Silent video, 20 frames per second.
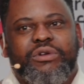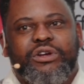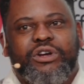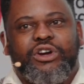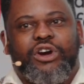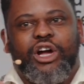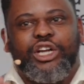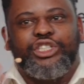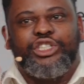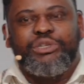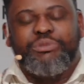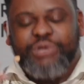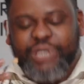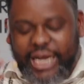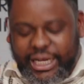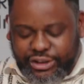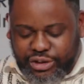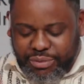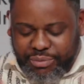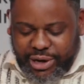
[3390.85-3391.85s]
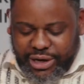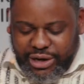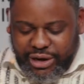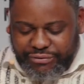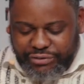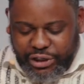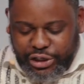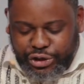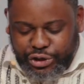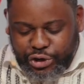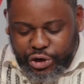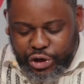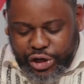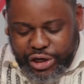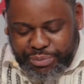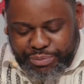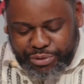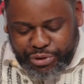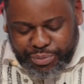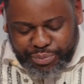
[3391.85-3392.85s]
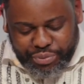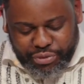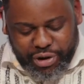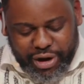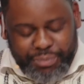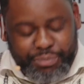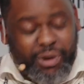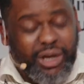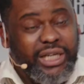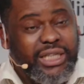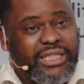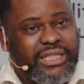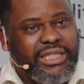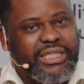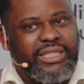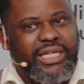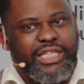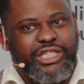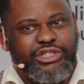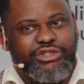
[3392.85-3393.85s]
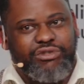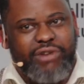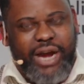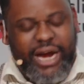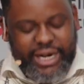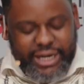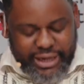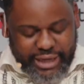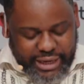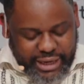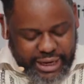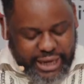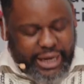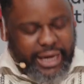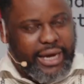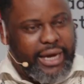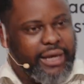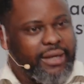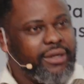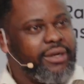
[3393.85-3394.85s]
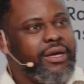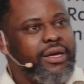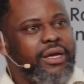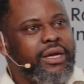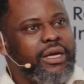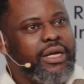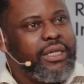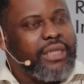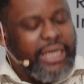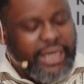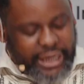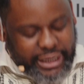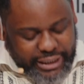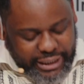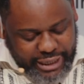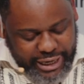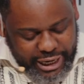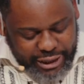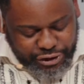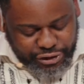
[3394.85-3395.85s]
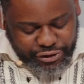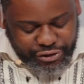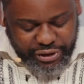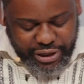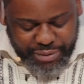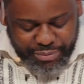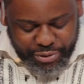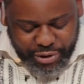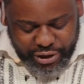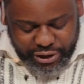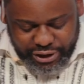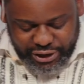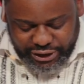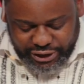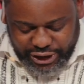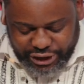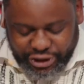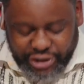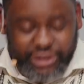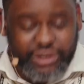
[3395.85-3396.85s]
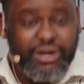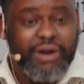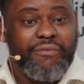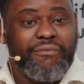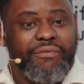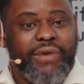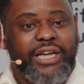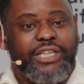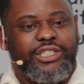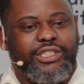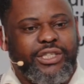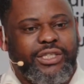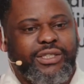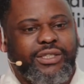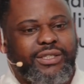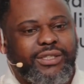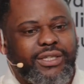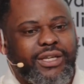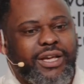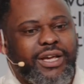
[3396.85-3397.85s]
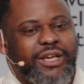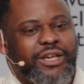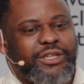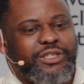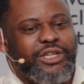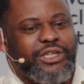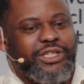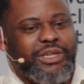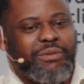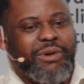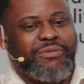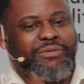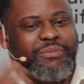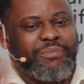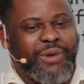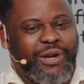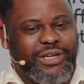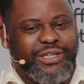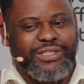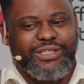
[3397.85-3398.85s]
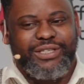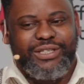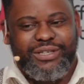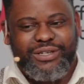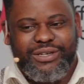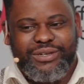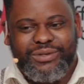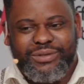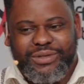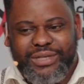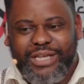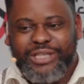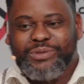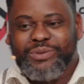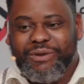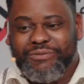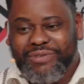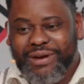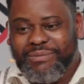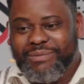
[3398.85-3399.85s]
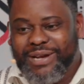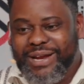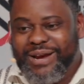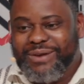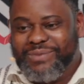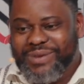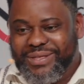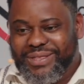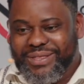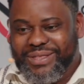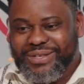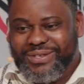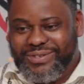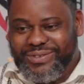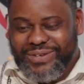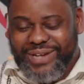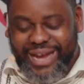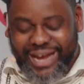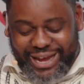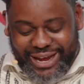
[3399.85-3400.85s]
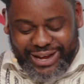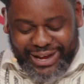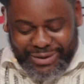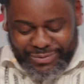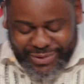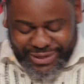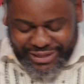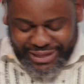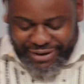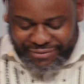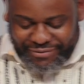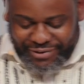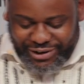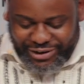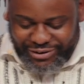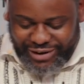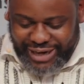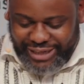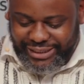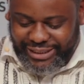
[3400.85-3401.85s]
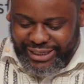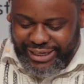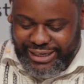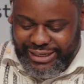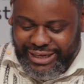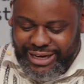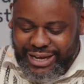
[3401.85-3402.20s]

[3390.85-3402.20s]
contributed to many of the neoliberal policies enshrined in the International Labour Organization's conventions. So some of the policy things we're familiar with today and we take for granted